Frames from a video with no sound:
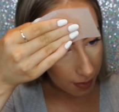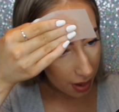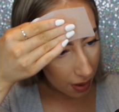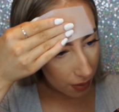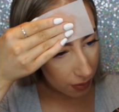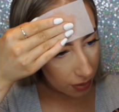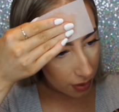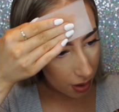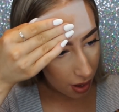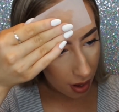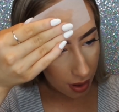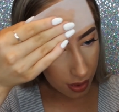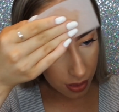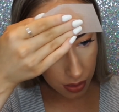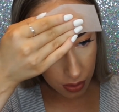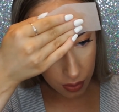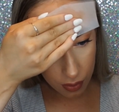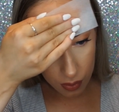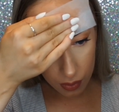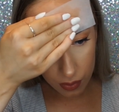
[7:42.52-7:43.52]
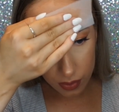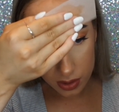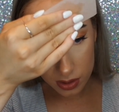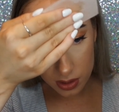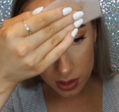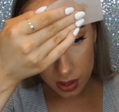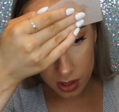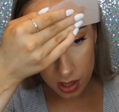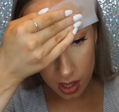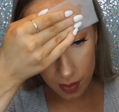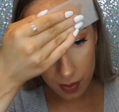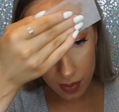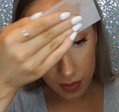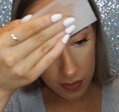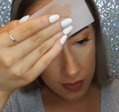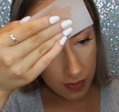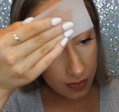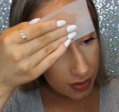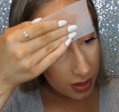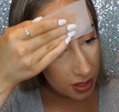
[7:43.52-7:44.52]
amount that I thought was going to come
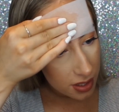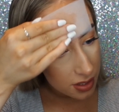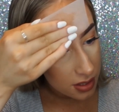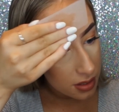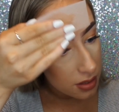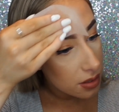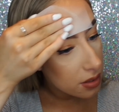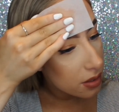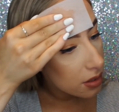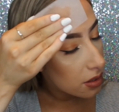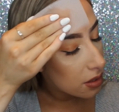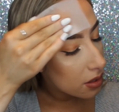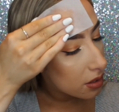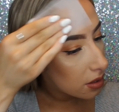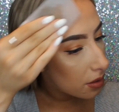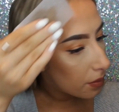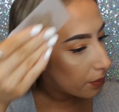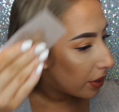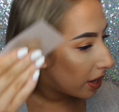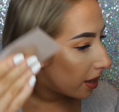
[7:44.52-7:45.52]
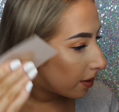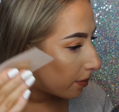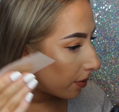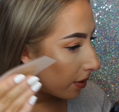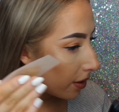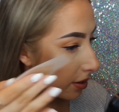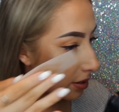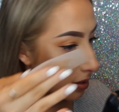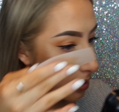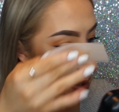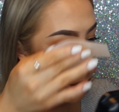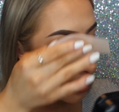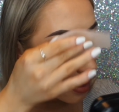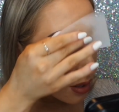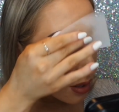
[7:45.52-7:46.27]
off of these papers.